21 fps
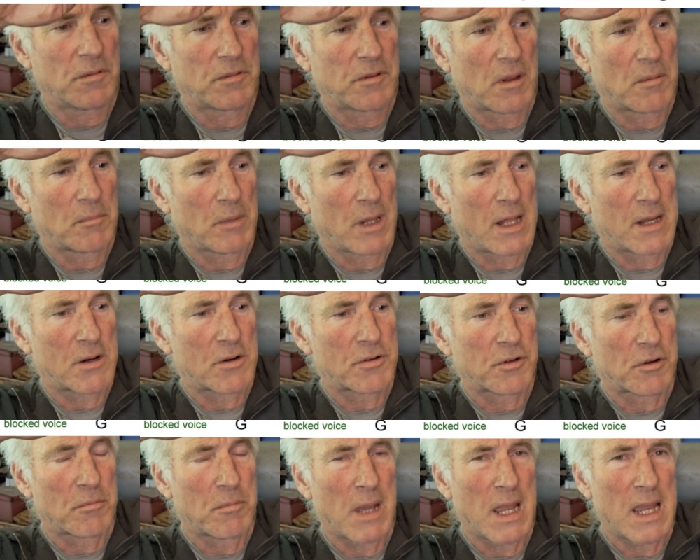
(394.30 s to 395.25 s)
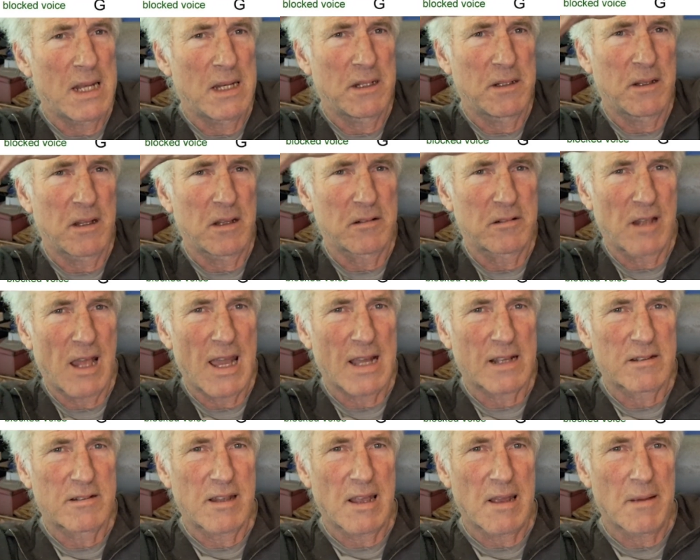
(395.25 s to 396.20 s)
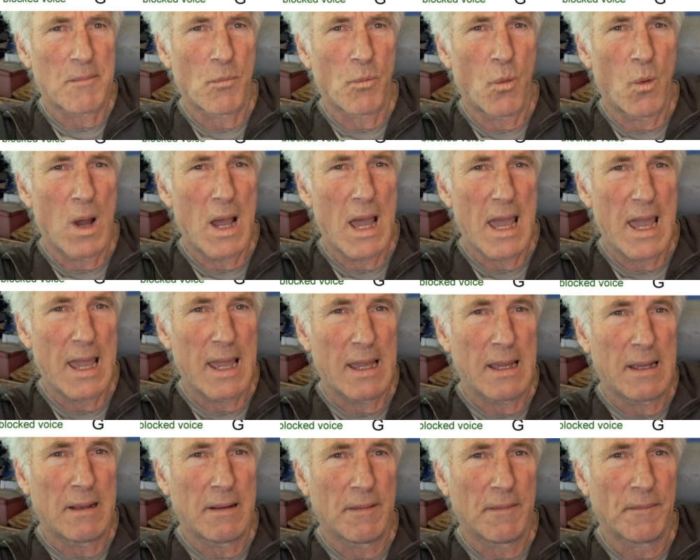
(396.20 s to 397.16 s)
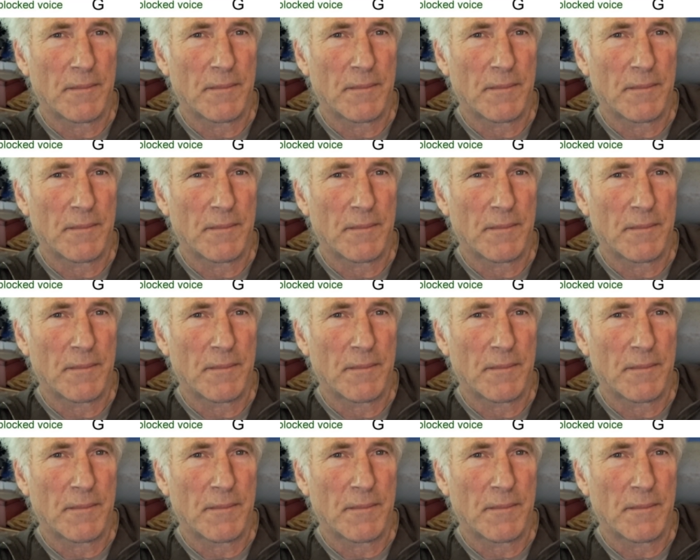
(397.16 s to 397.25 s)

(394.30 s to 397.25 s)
letters are made in the exact same way,